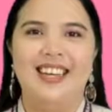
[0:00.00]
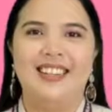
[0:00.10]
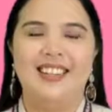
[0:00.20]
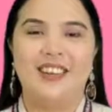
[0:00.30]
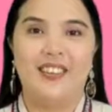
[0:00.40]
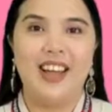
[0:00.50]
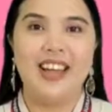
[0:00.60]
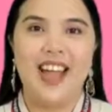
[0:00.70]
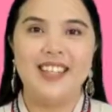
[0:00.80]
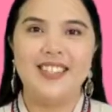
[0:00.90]
The correct
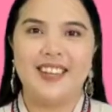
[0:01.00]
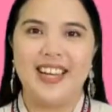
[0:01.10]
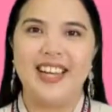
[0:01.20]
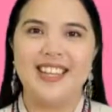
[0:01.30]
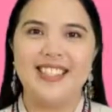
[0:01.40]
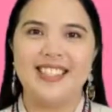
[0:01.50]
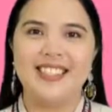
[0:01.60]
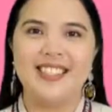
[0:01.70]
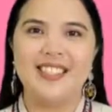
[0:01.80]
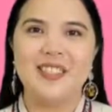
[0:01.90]
answer
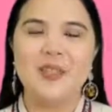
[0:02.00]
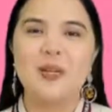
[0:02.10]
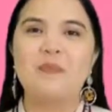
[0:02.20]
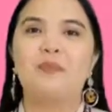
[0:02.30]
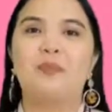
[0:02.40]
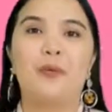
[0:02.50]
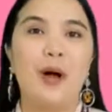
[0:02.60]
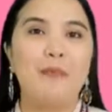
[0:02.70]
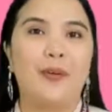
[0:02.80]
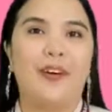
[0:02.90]
is
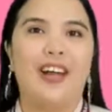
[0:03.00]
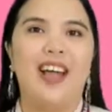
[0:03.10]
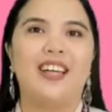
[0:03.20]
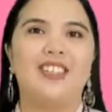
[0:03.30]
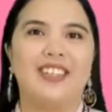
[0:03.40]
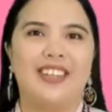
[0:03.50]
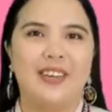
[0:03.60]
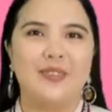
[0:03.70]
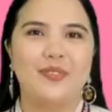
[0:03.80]
proper adjective.